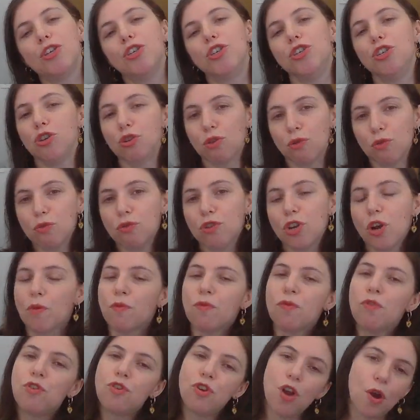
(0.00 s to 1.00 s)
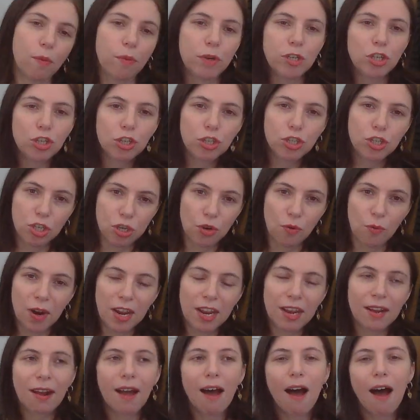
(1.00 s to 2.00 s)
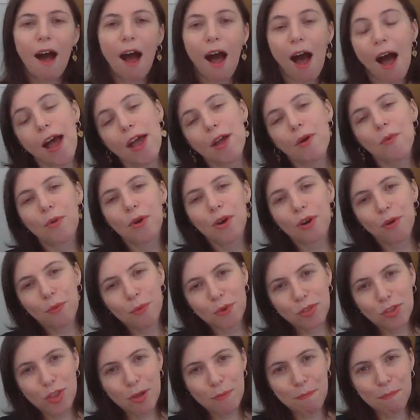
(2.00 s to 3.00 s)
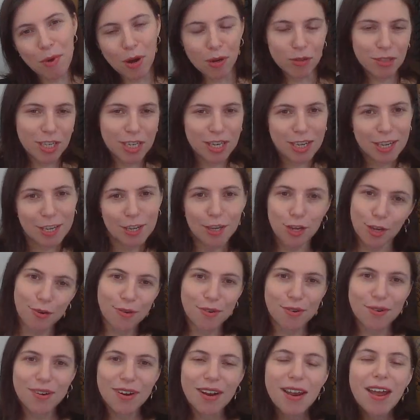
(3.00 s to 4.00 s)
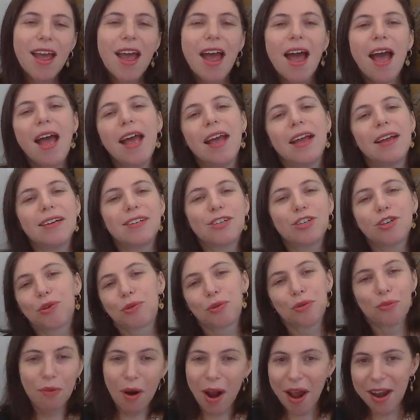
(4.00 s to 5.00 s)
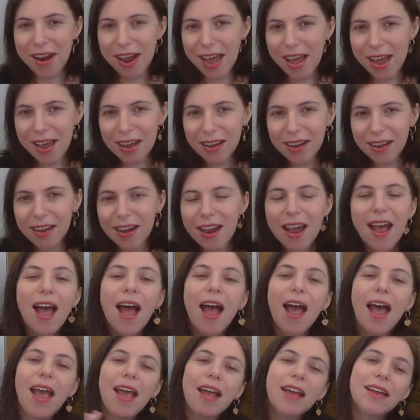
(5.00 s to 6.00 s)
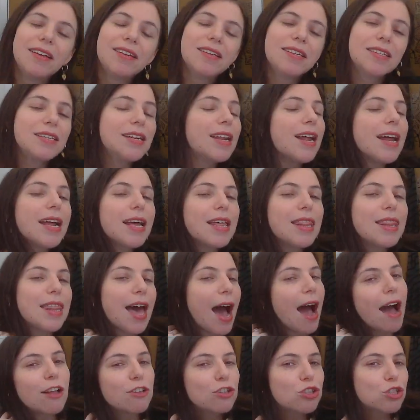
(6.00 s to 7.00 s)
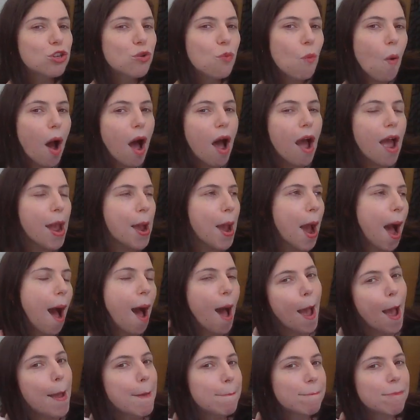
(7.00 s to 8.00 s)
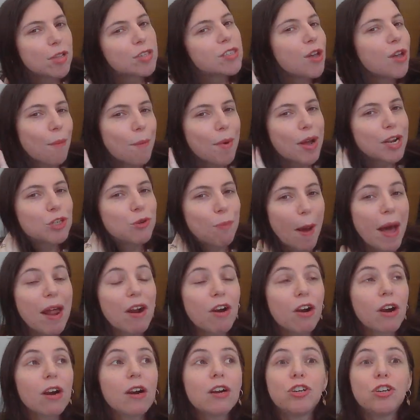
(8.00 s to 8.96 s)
You don't know what you're doing. I work with the most acute and chronic, and like that's why I'm so much better.